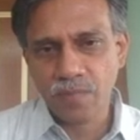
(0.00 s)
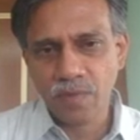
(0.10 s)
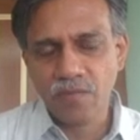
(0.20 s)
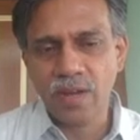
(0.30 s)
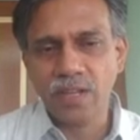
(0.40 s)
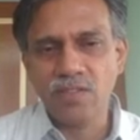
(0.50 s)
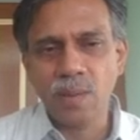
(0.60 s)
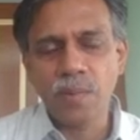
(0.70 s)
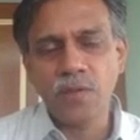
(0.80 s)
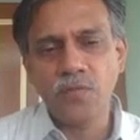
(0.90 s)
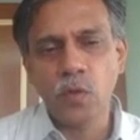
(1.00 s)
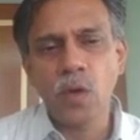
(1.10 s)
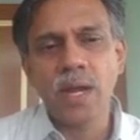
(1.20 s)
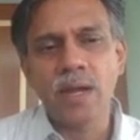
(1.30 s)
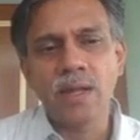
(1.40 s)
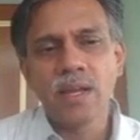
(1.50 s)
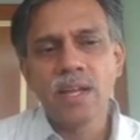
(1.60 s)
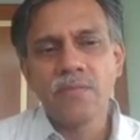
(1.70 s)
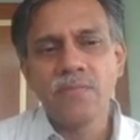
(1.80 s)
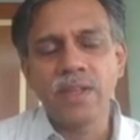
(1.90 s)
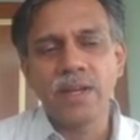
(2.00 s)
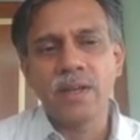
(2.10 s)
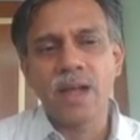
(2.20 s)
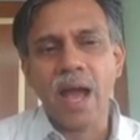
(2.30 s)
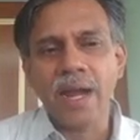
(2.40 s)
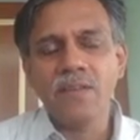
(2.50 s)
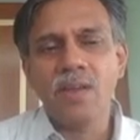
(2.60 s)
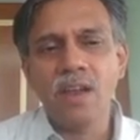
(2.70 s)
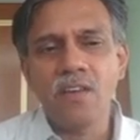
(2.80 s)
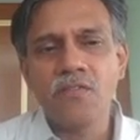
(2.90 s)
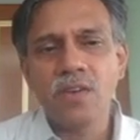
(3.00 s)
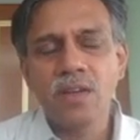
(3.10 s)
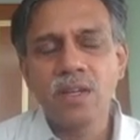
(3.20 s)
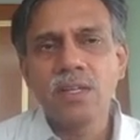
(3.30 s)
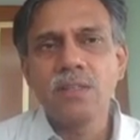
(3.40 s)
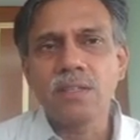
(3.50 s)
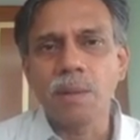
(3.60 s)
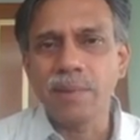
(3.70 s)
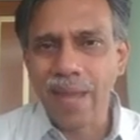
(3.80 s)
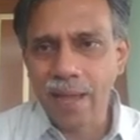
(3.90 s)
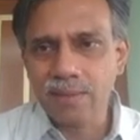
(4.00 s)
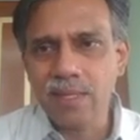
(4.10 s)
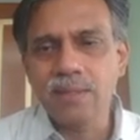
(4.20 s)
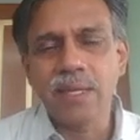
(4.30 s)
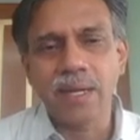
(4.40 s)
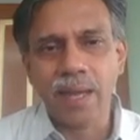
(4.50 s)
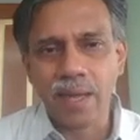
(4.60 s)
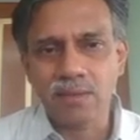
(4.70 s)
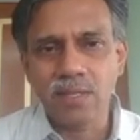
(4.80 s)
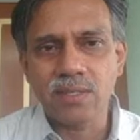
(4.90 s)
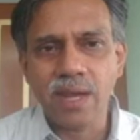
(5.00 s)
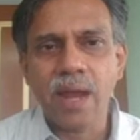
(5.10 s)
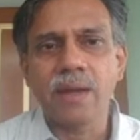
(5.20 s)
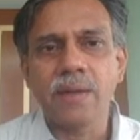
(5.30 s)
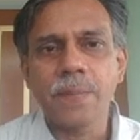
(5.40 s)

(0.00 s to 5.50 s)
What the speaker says: For example, if you look at the arrival of some taxis in a taxi stand